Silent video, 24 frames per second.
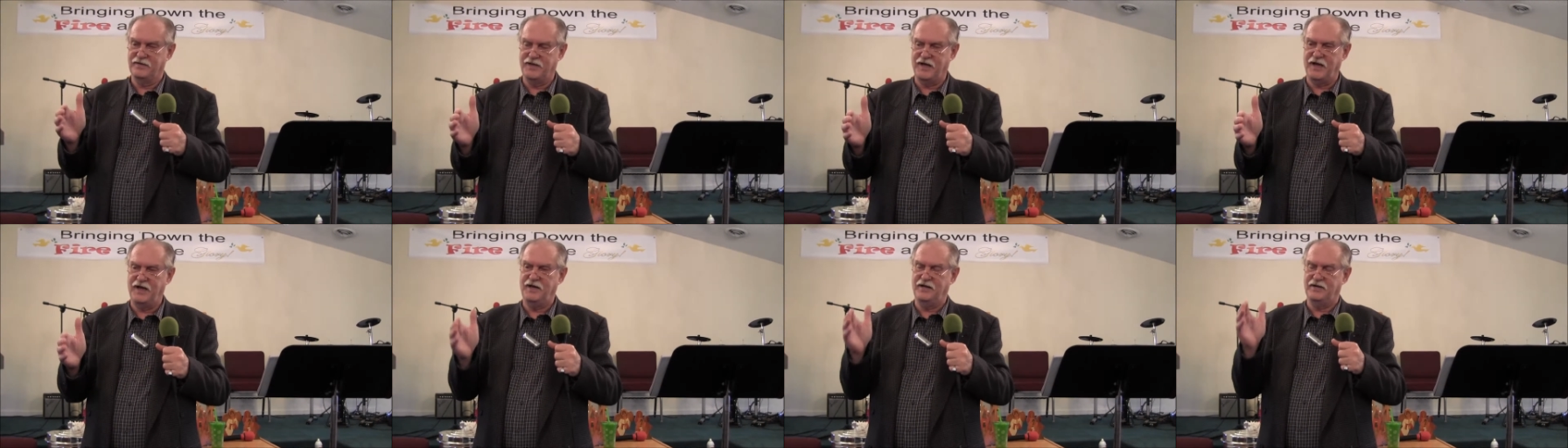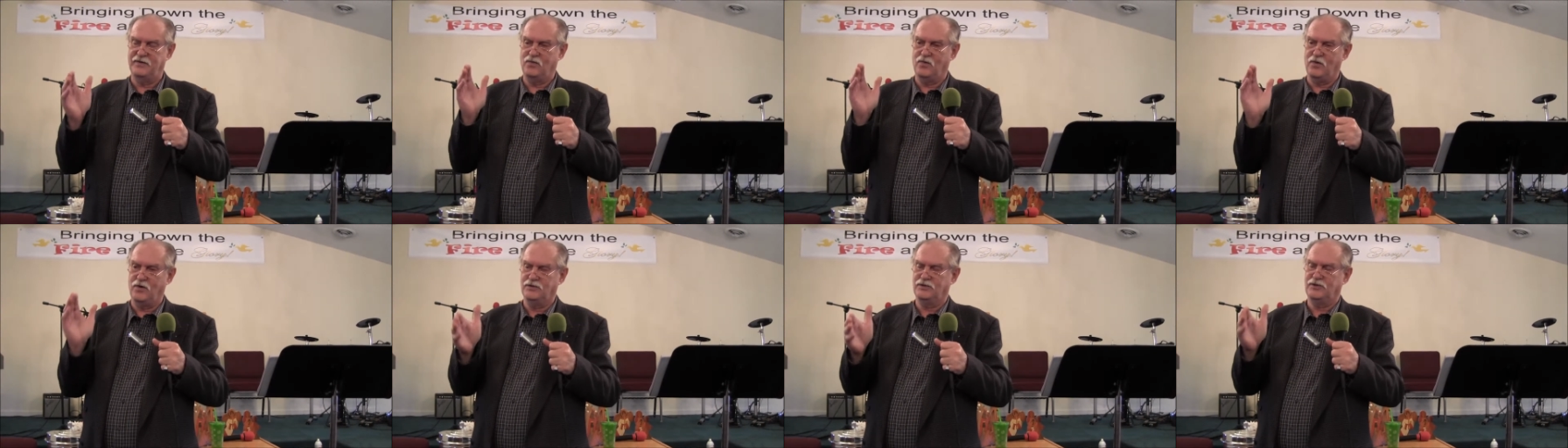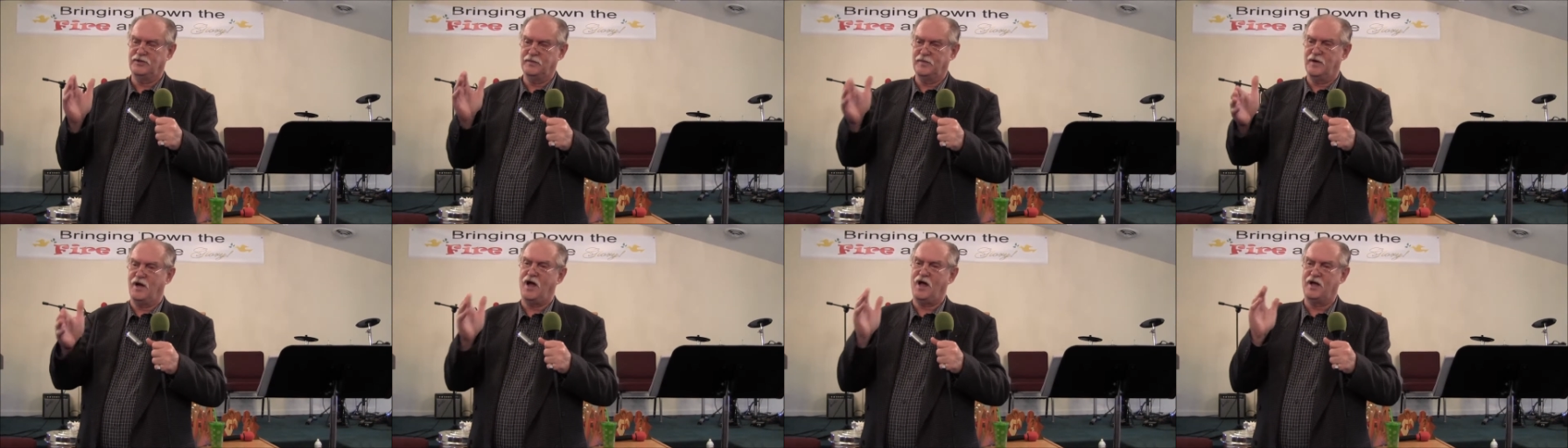They that
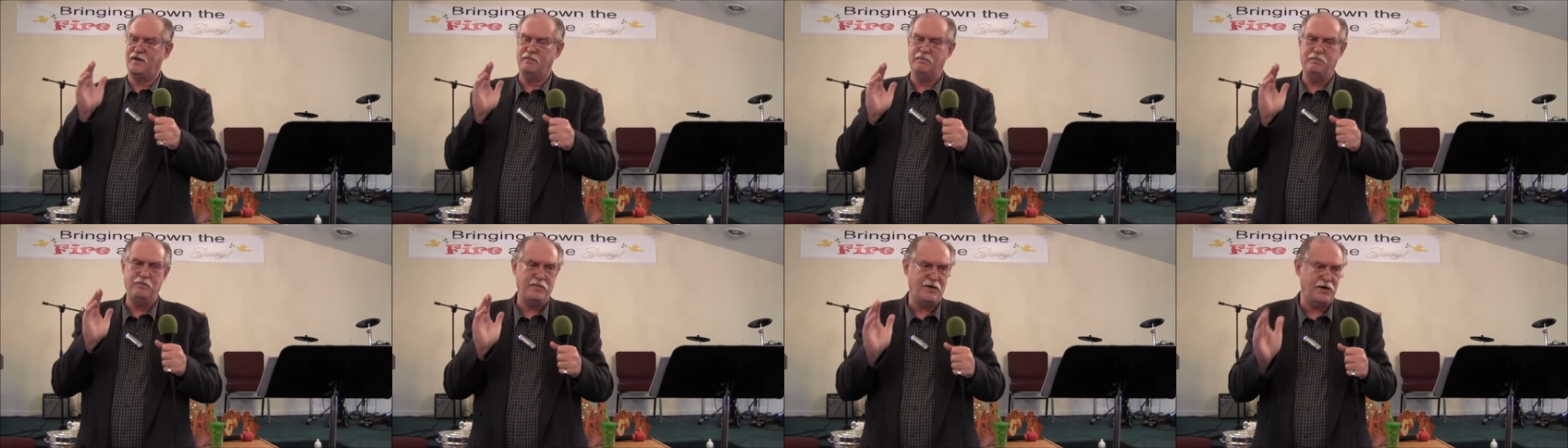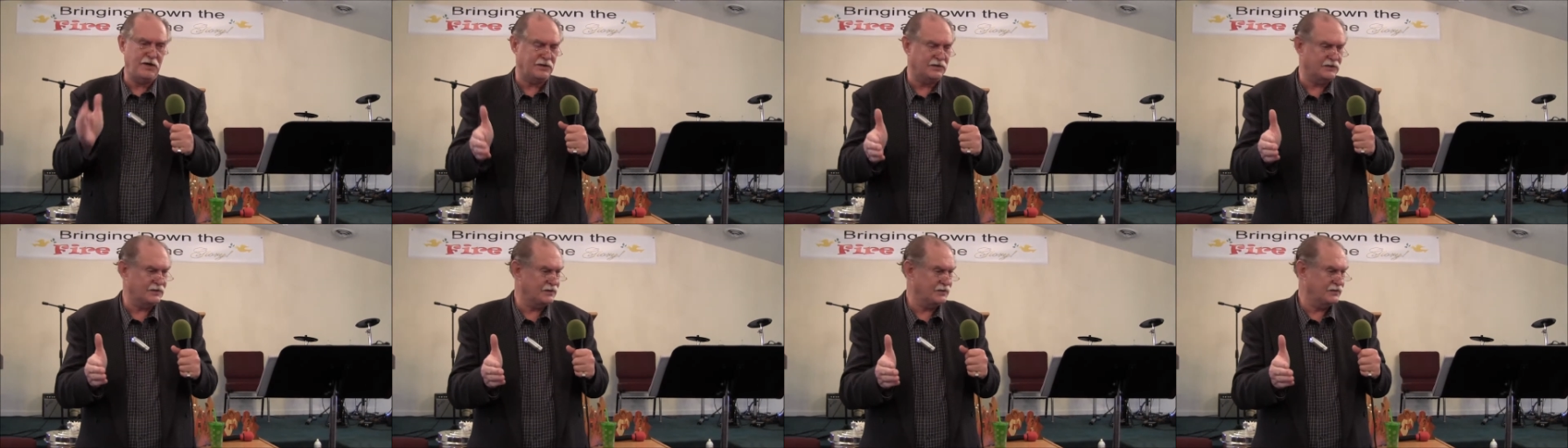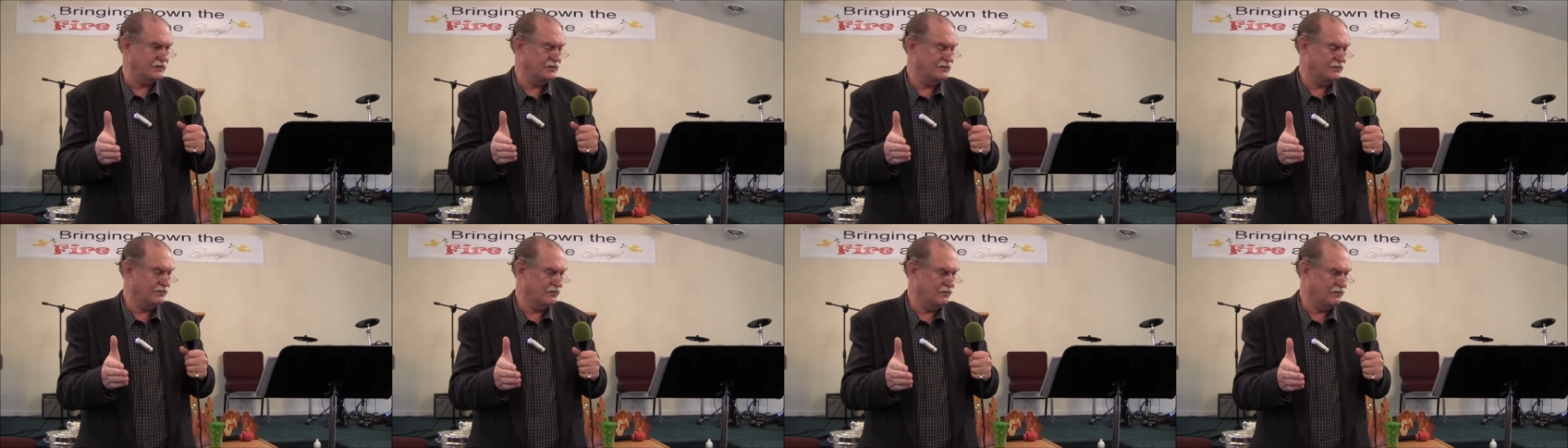worship God
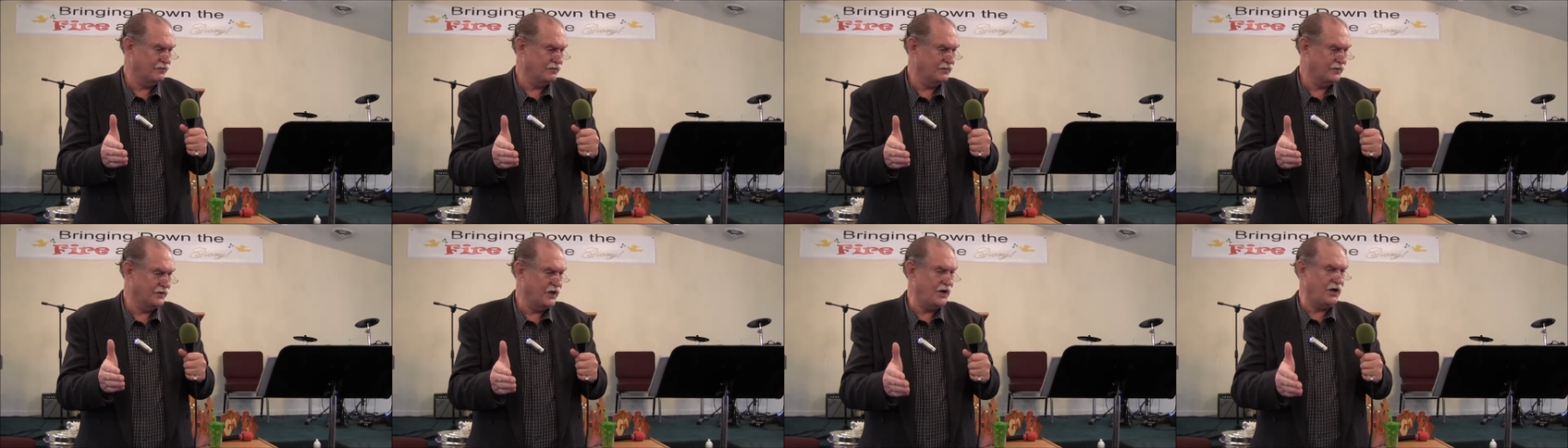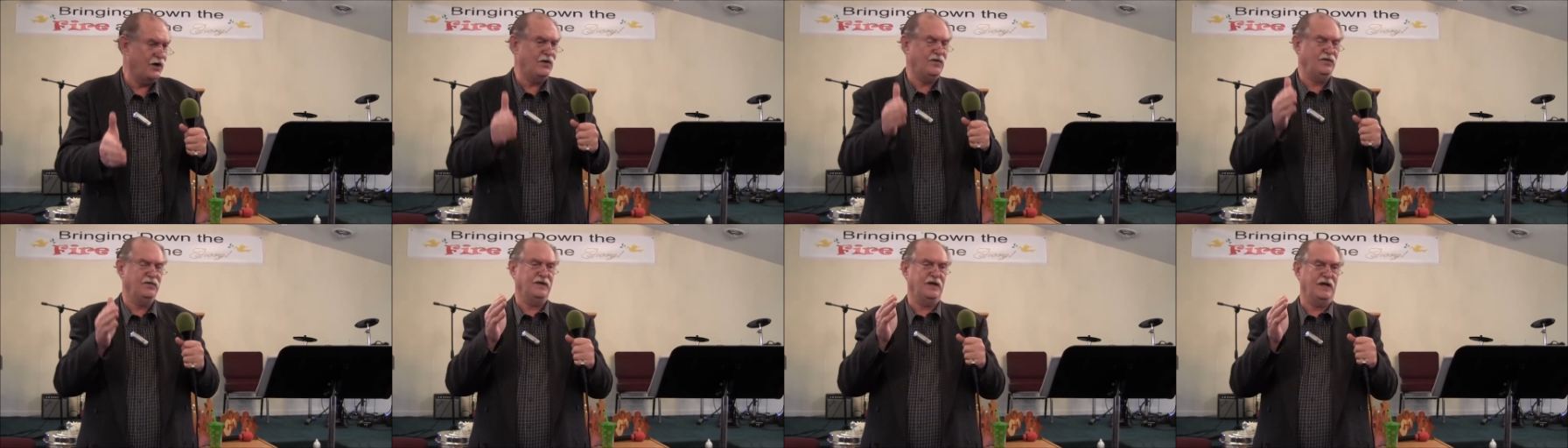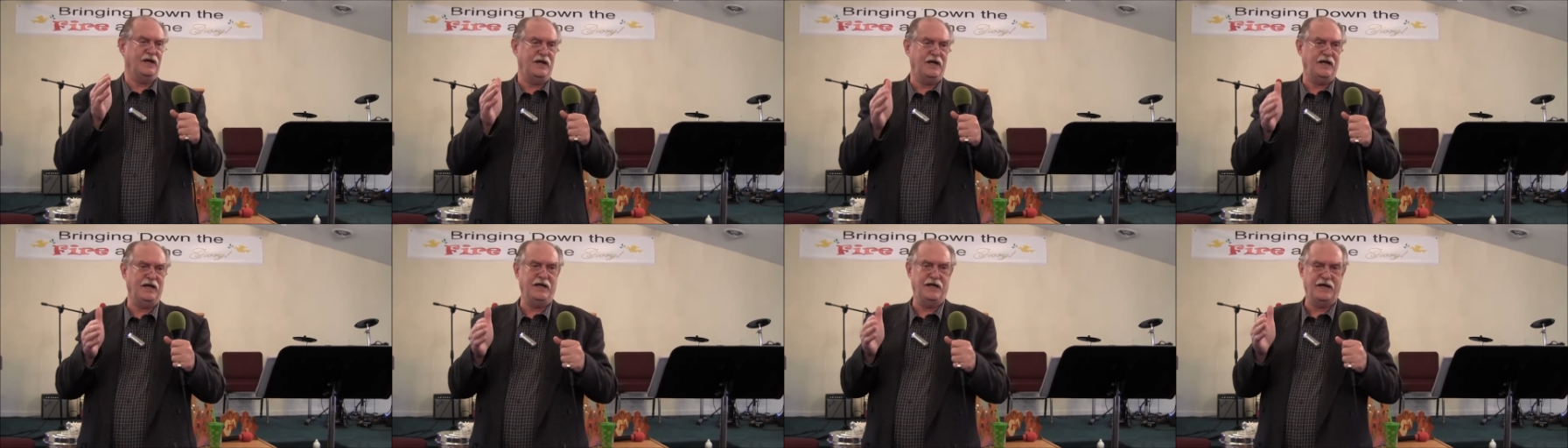must know
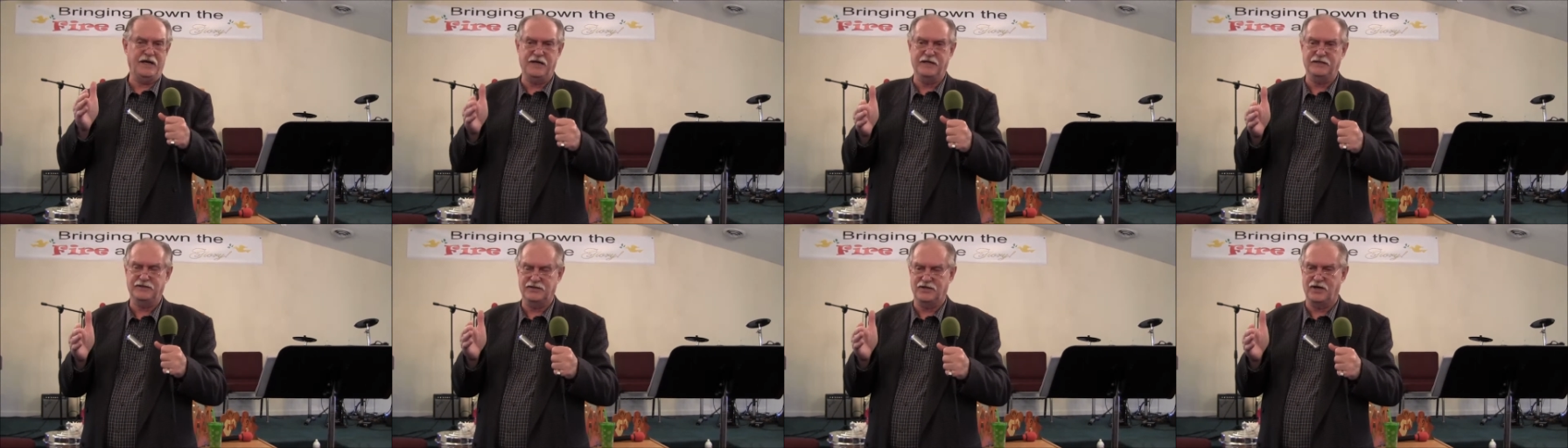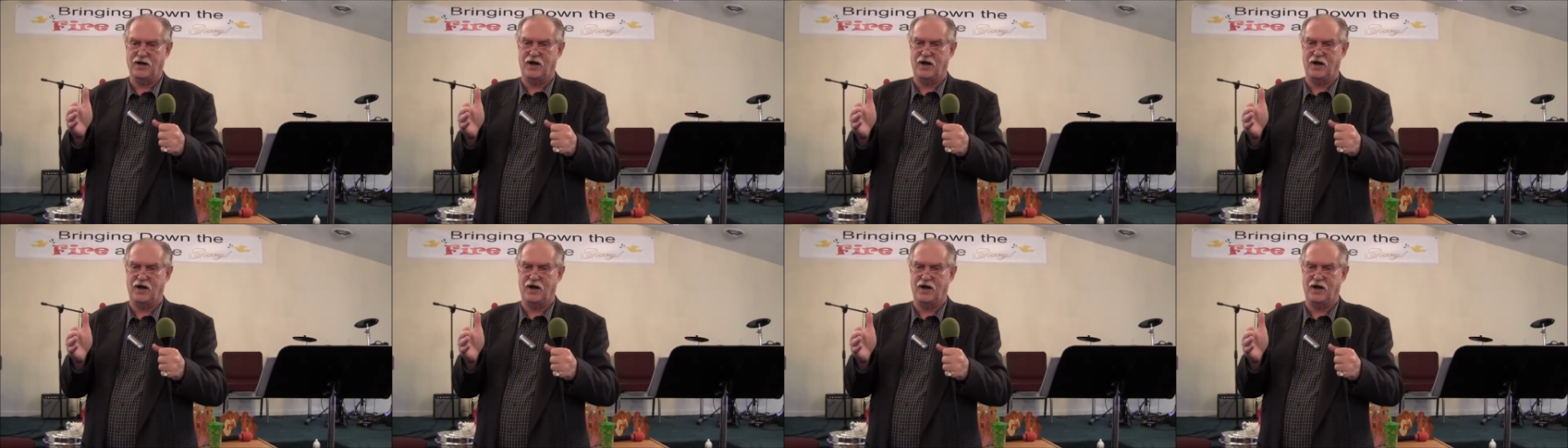that He is